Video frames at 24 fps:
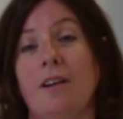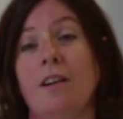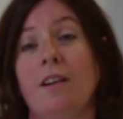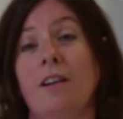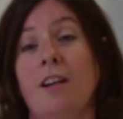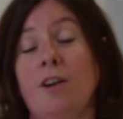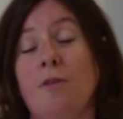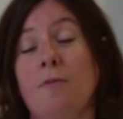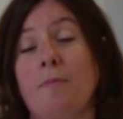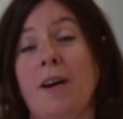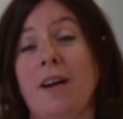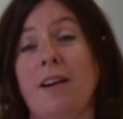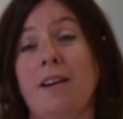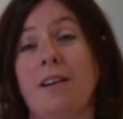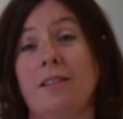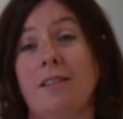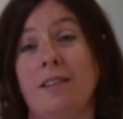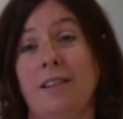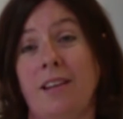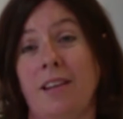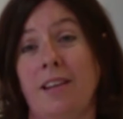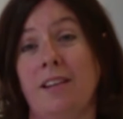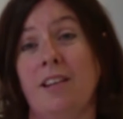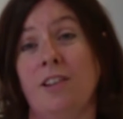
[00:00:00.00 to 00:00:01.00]
Low pay is a
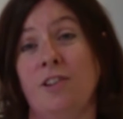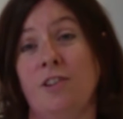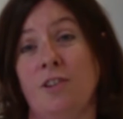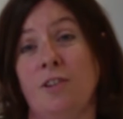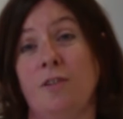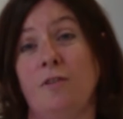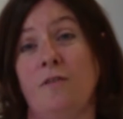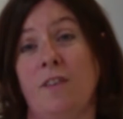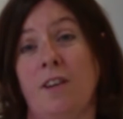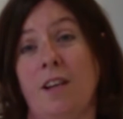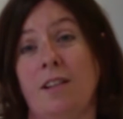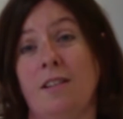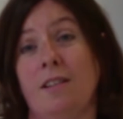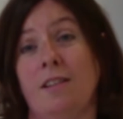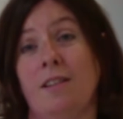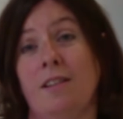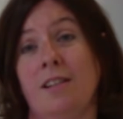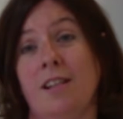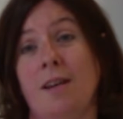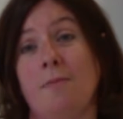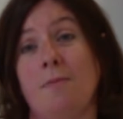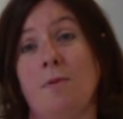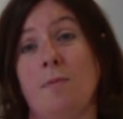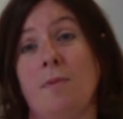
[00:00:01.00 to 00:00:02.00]
key issue facing the
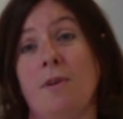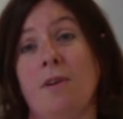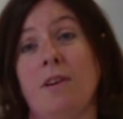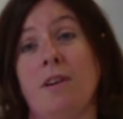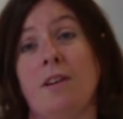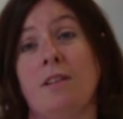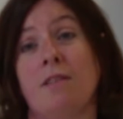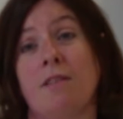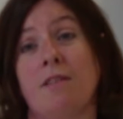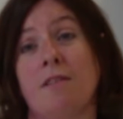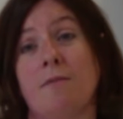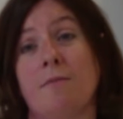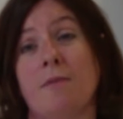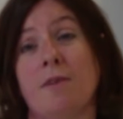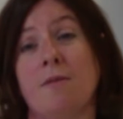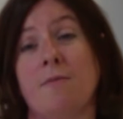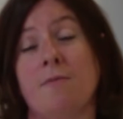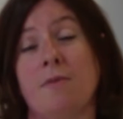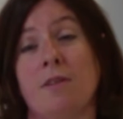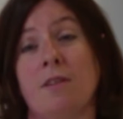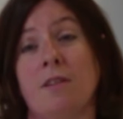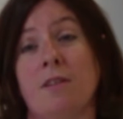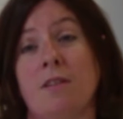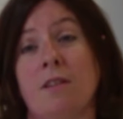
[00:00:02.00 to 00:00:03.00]
labour market at the
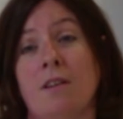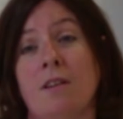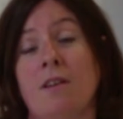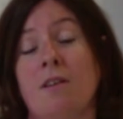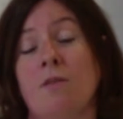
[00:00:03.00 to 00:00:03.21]
moment.